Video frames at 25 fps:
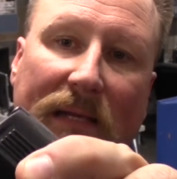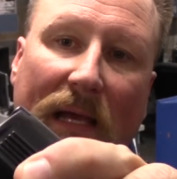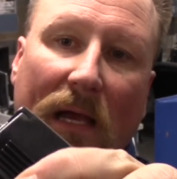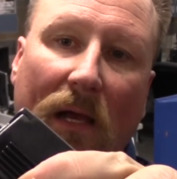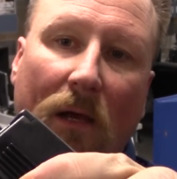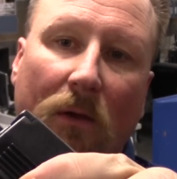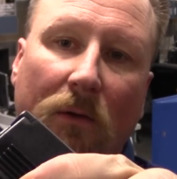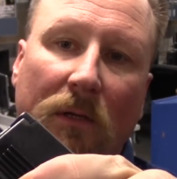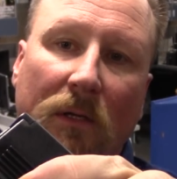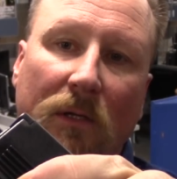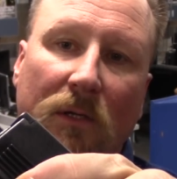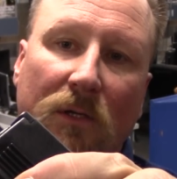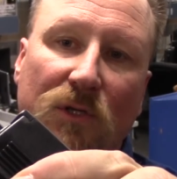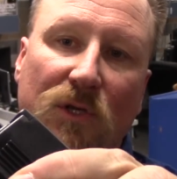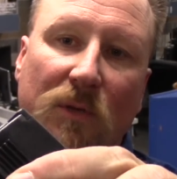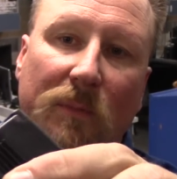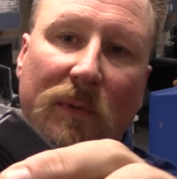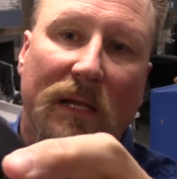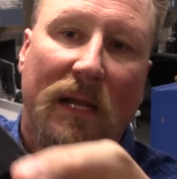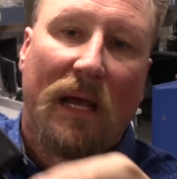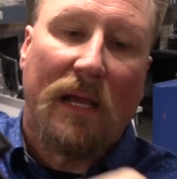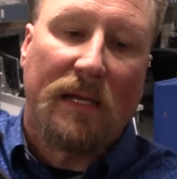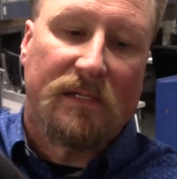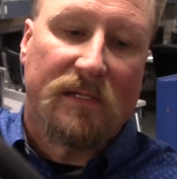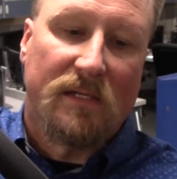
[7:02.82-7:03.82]
down. Should
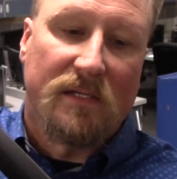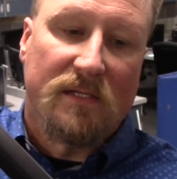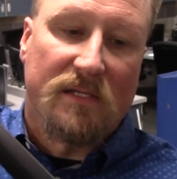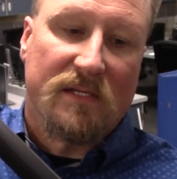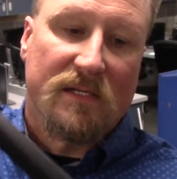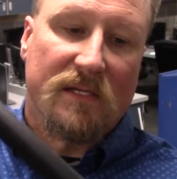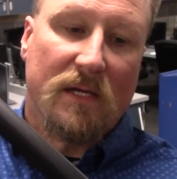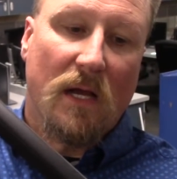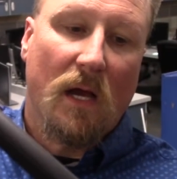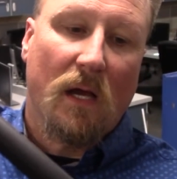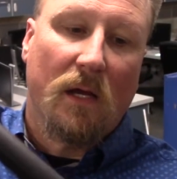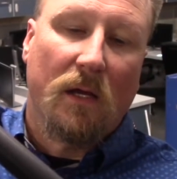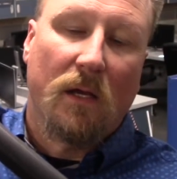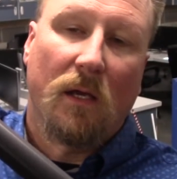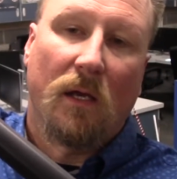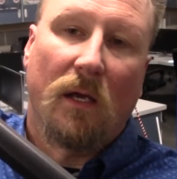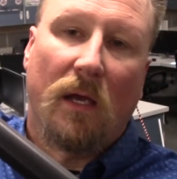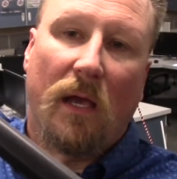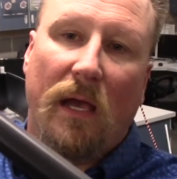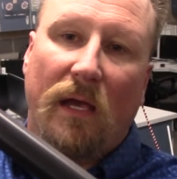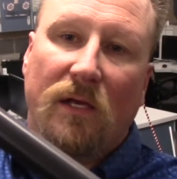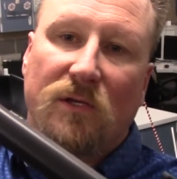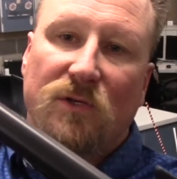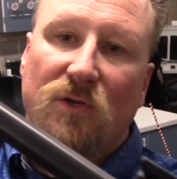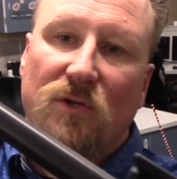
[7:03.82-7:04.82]
be nice and snug
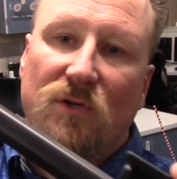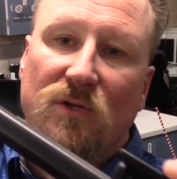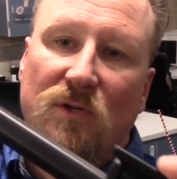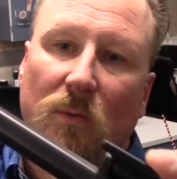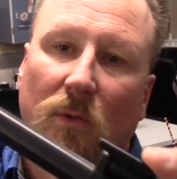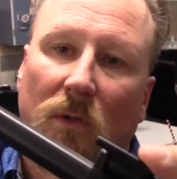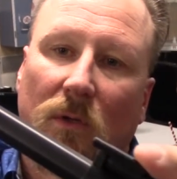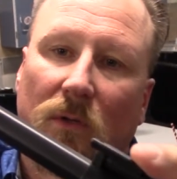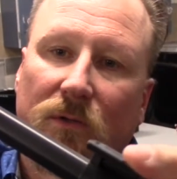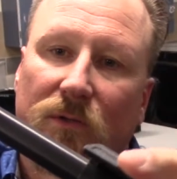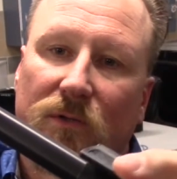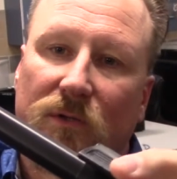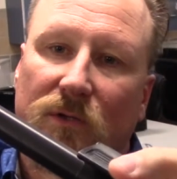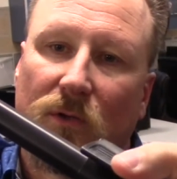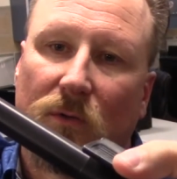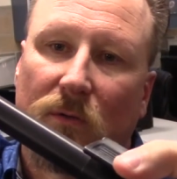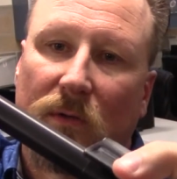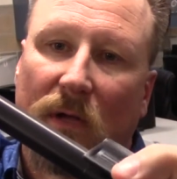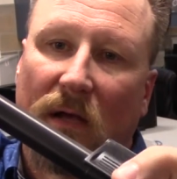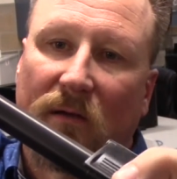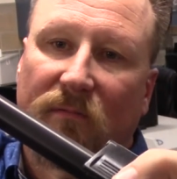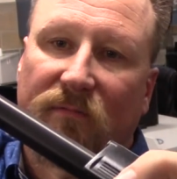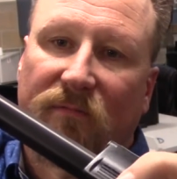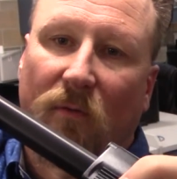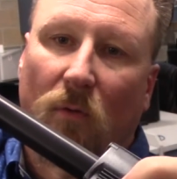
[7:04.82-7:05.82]
as usual. Do
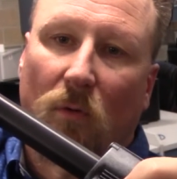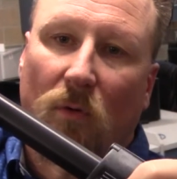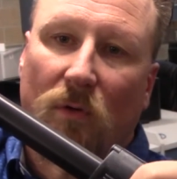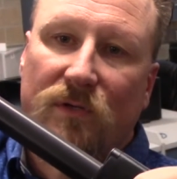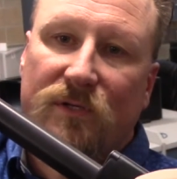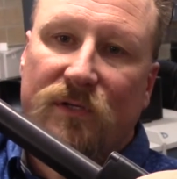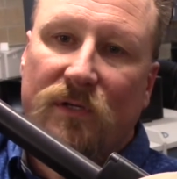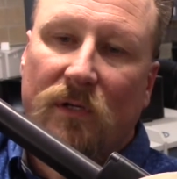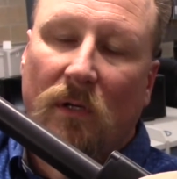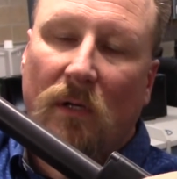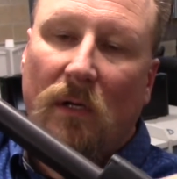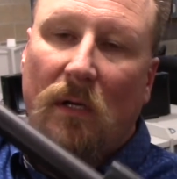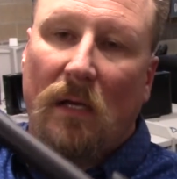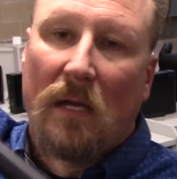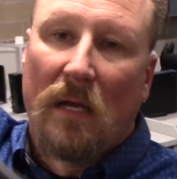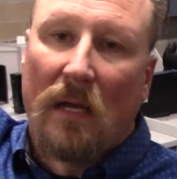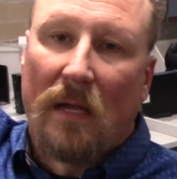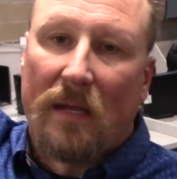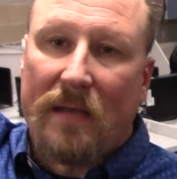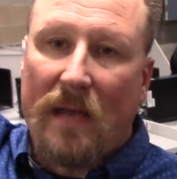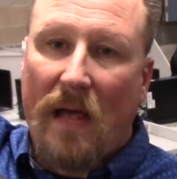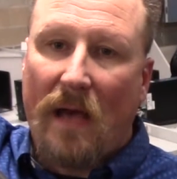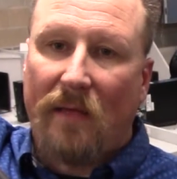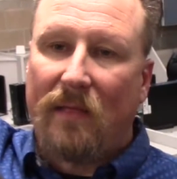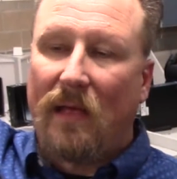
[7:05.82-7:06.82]
not force.
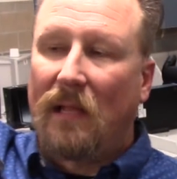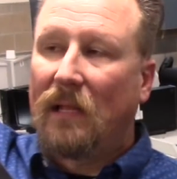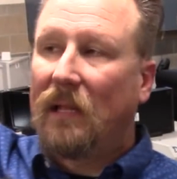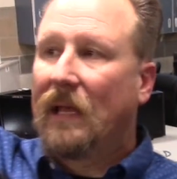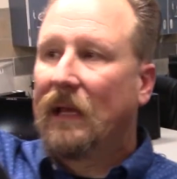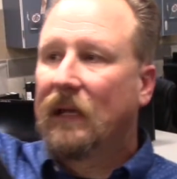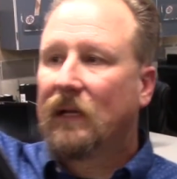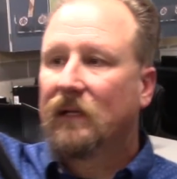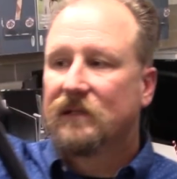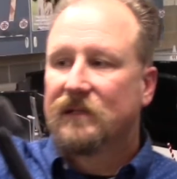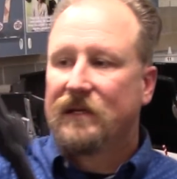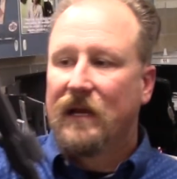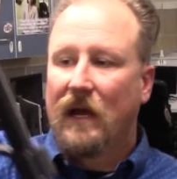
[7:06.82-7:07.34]
Now that leg is